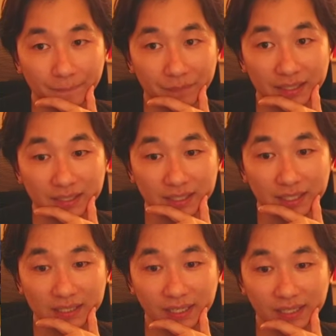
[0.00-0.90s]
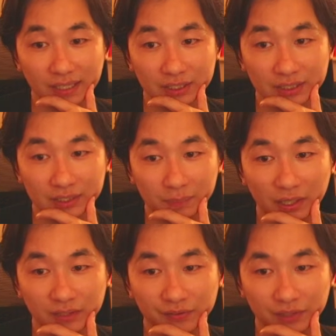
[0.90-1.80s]
in this case, I can actually just
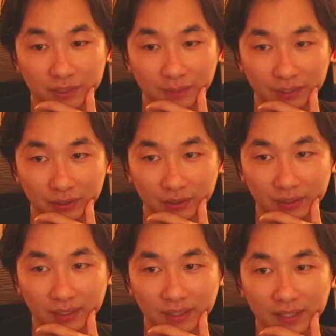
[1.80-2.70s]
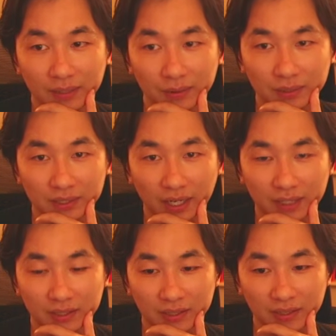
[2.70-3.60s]
punch first my girly, go into
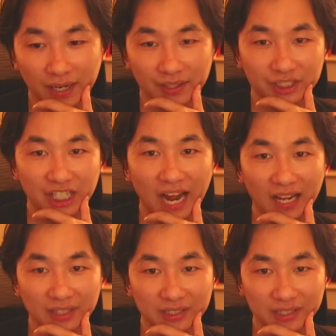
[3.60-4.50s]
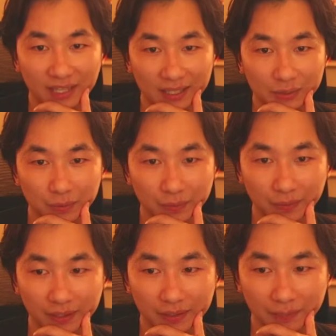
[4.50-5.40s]
Tide Turner, and then challenge the Asshole Wind
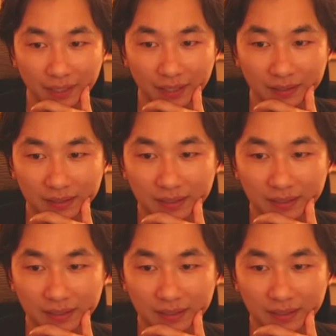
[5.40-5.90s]
Rider in the back.